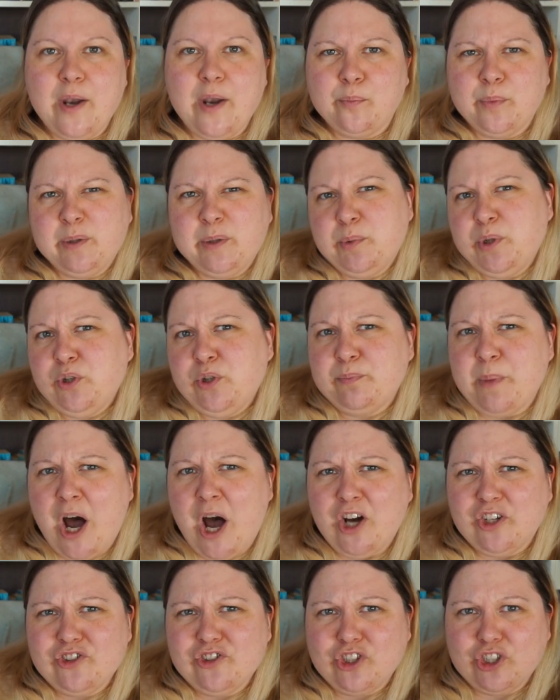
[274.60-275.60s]
we move
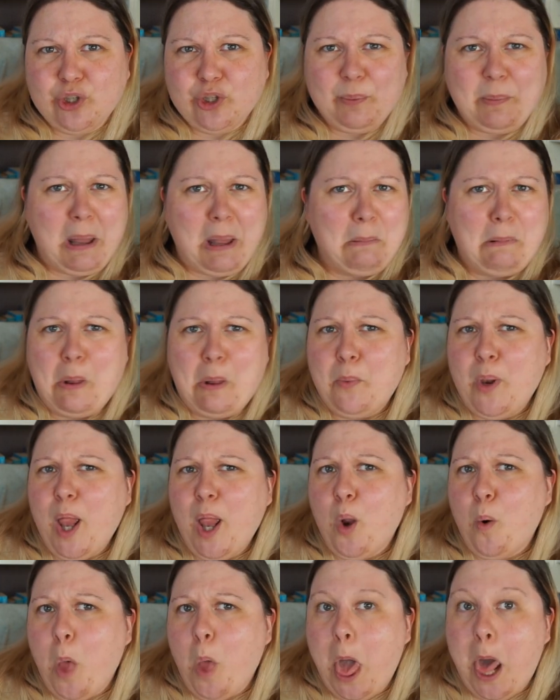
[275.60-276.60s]
on to blah, blah,
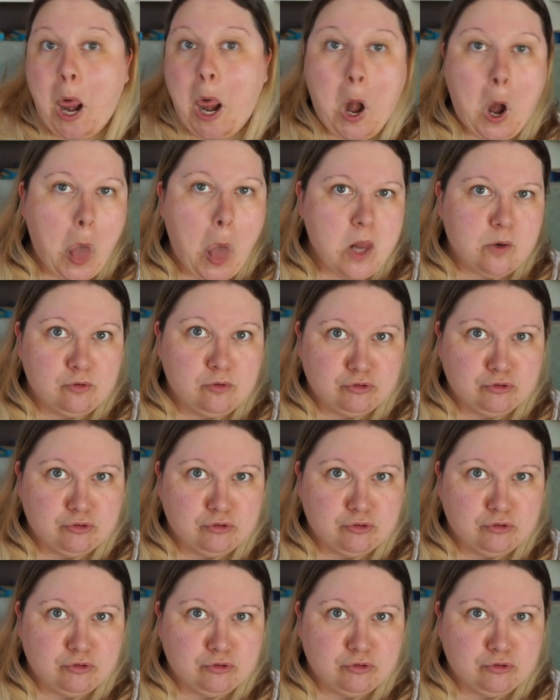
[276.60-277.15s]
blah,